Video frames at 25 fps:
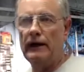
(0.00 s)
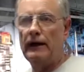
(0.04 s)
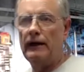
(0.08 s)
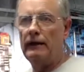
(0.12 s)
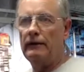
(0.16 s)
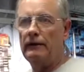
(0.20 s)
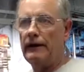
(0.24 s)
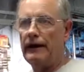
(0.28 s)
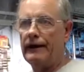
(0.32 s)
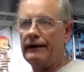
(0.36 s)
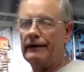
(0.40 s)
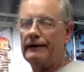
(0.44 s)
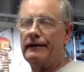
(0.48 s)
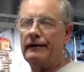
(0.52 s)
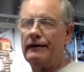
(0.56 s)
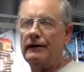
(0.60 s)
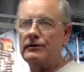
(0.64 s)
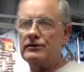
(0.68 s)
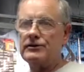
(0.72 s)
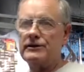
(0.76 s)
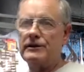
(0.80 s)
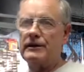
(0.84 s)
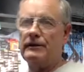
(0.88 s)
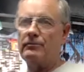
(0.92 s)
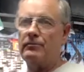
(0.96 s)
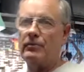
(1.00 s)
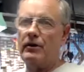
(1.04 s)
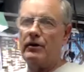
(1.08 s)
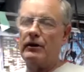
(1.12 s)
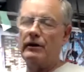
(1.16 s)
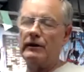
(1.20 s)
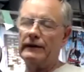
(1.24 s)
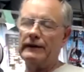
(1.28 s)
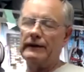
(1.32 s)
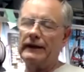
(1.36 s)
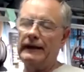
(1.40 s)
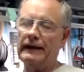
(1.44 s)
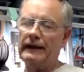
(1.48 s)
a lot of cars get
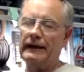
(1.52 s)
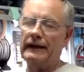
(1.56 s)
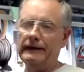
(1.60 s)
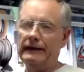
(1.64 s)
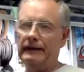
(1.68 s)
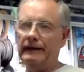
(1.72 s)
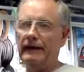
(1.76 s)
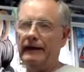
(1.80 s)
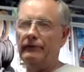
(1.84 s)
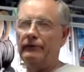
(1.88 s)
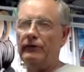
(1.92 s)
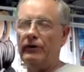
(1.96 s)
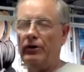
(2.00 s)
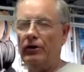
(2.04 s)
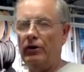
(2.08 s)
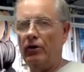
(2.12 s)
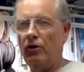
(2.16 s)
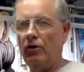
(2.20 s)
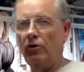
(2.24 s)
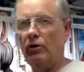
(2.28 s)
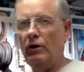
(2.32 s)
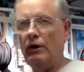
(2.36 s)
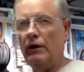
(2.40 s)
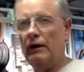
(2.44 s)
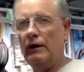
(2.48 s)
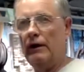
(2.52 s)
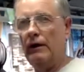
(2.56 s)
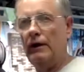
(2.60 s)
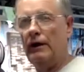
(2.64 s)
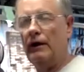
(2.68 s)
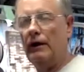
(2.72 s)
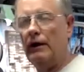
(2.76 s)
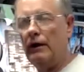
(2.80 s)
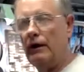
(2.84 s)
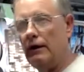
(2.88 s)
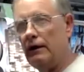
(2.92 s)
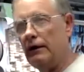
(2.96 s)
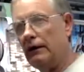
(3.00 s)
parked, and you never know.
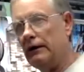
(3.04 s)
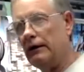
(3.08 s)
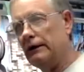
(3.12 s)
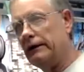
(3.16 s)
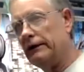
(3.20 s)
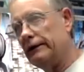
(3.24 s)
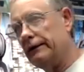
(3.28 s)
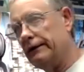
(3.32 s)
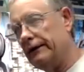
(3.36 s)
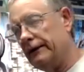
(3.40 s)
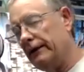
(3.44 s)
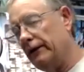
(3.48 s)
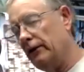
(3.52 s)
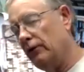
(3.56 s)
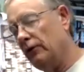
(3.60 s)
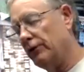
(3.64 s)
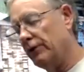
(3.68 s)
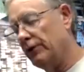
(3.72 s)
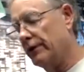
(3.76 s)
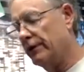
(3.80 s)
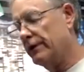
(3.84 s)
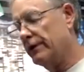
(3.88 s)
Uh, you know, you